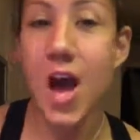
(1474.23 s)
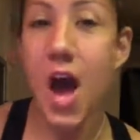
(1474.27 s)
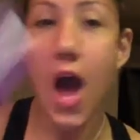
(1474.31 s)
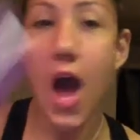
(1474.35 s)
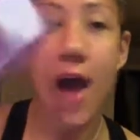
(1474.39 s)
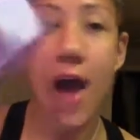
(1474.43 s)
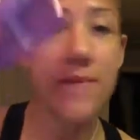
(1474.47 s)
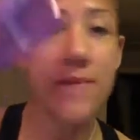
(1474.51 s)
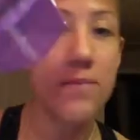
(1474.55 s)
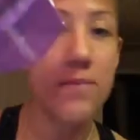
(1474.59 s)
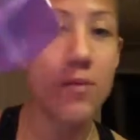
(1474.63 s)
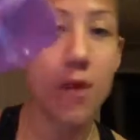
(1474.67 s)

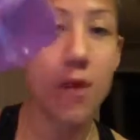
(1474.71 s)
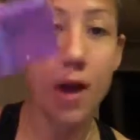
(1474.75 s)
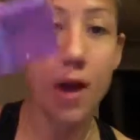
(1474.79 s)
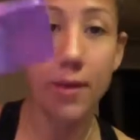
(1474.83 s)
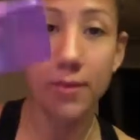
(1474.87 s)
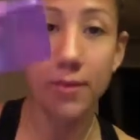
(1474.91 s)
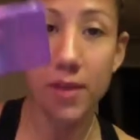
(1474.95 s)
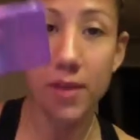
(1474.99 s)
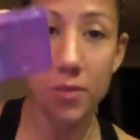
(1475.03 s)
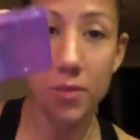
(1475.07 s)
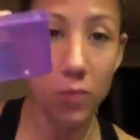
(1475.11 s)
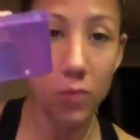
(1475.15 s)
I
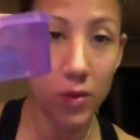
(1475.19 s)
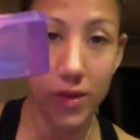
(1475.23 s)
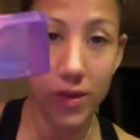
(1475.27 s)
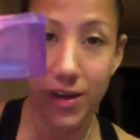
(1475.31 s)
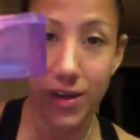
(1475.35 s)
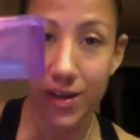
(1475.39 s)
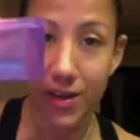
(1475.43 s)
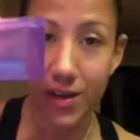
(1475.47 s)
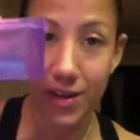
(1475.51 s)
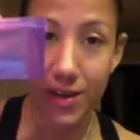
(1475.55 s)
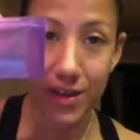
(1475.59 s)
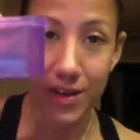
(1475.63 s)
probably
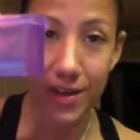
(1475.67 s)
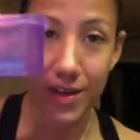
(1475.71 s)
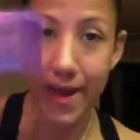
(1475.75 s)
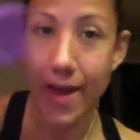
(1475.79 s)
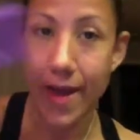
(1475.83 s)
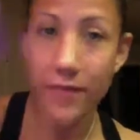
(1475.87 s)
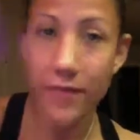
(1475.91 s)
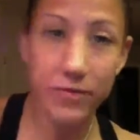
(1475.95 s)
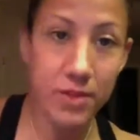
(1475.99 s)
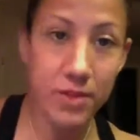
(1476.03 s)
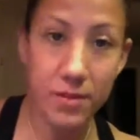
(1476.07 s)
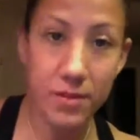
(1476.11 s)
wouldn't
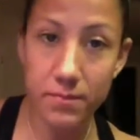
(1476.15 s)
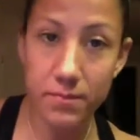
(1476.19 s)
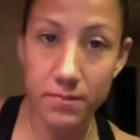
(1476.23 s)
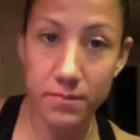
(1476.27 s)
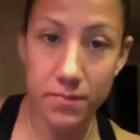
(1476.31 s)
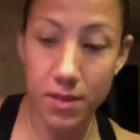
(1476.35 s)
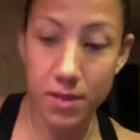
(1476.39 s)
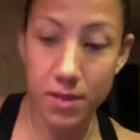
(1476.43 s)
count them